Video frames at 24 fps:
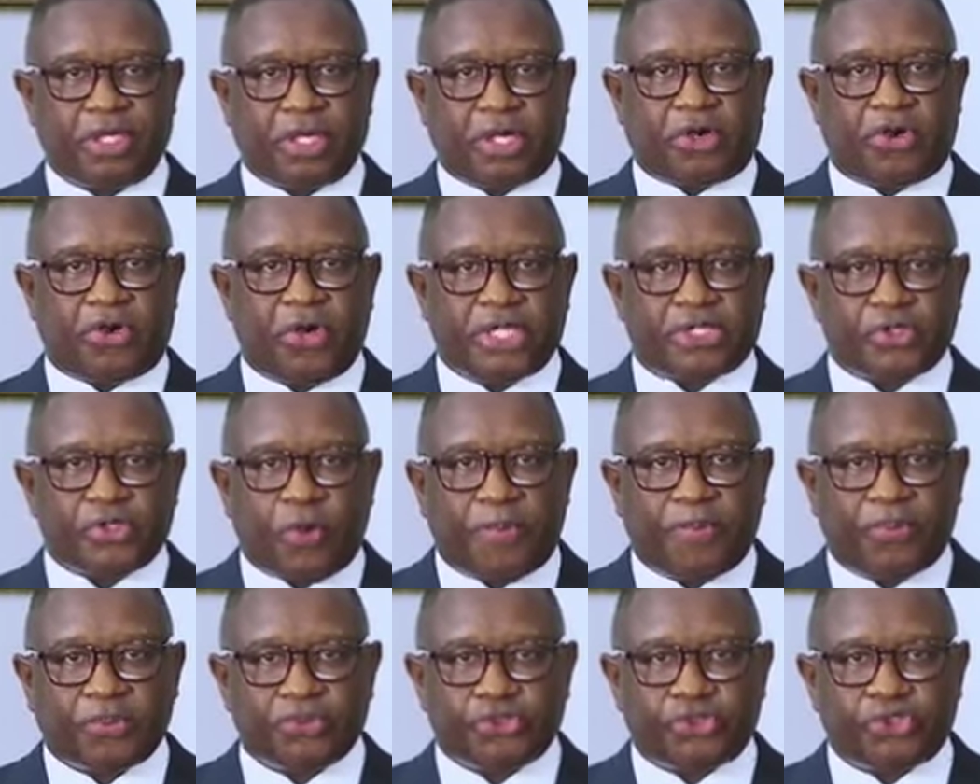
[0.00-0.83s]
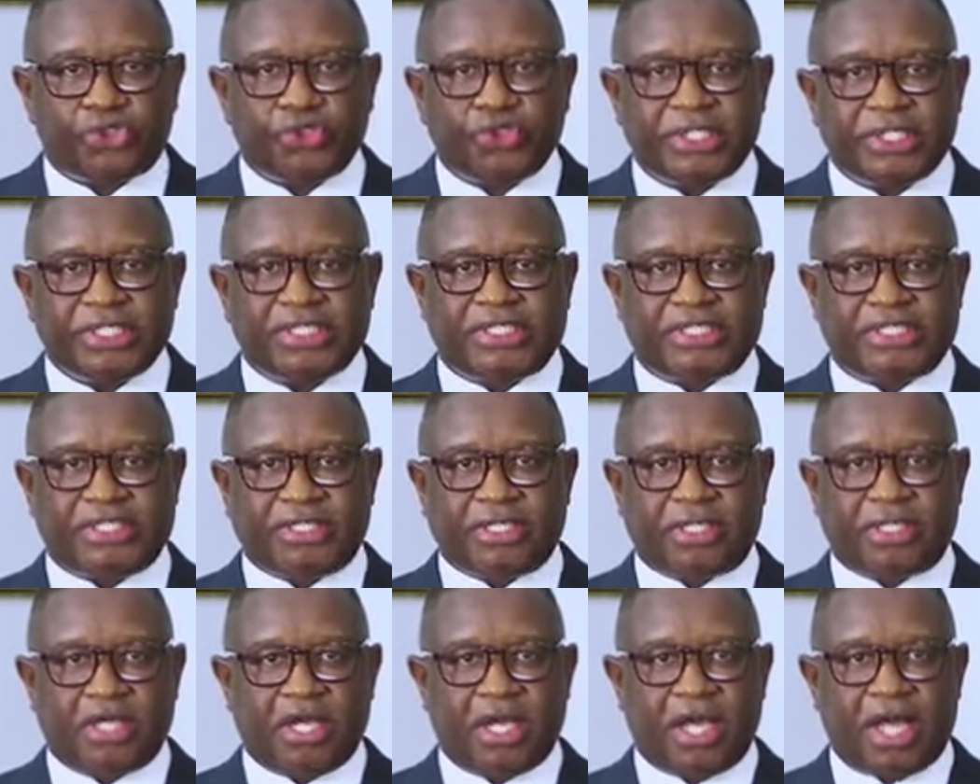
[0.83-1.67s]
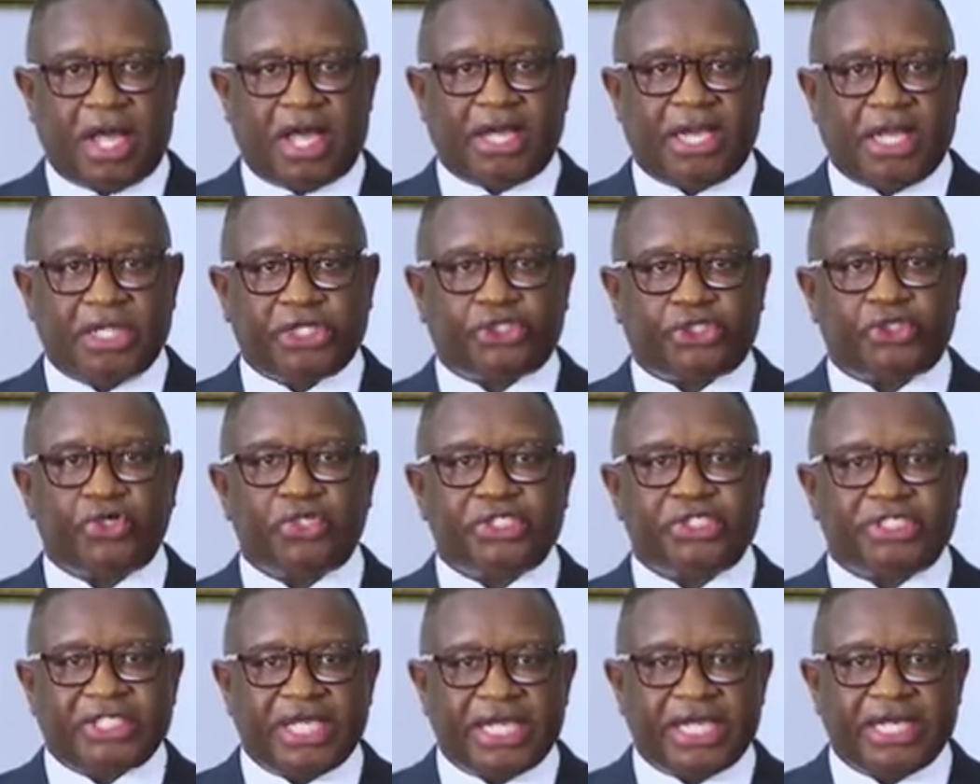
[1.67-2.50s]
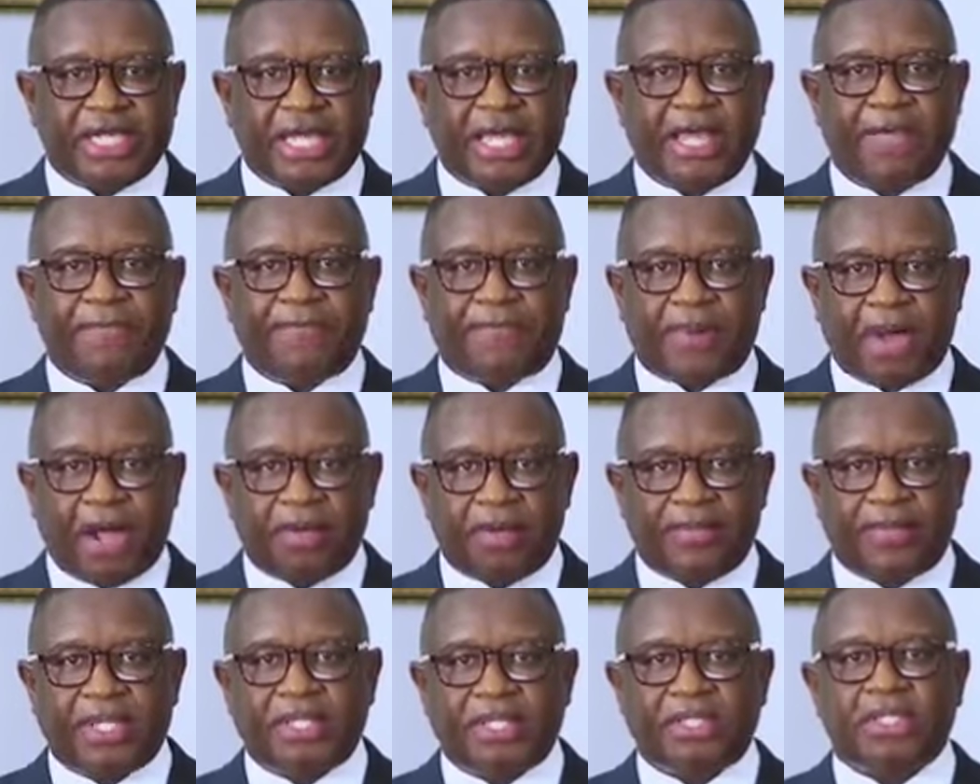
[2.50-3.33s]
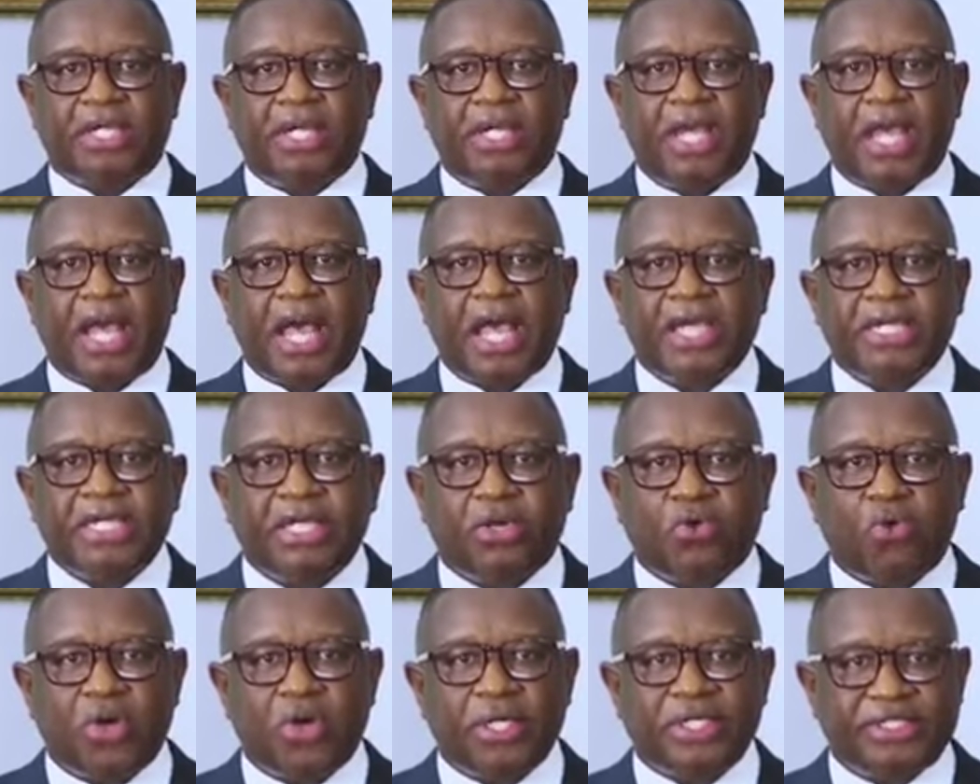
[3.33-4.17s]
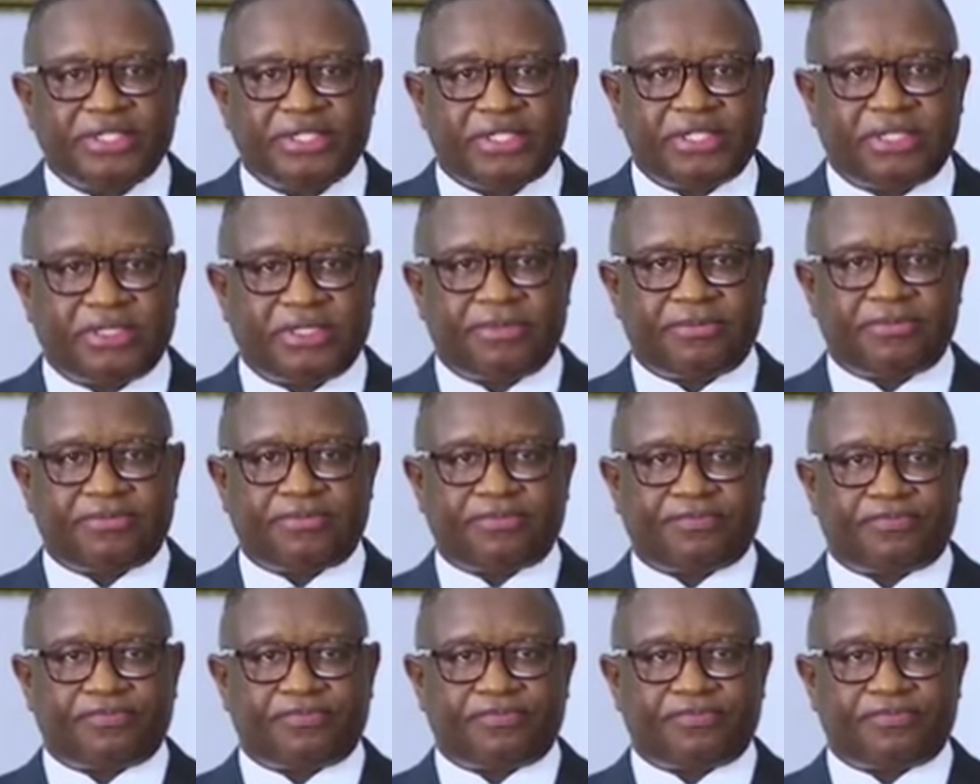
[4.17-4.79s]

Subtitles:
create opportunity, and ensure gender empowerment and equality.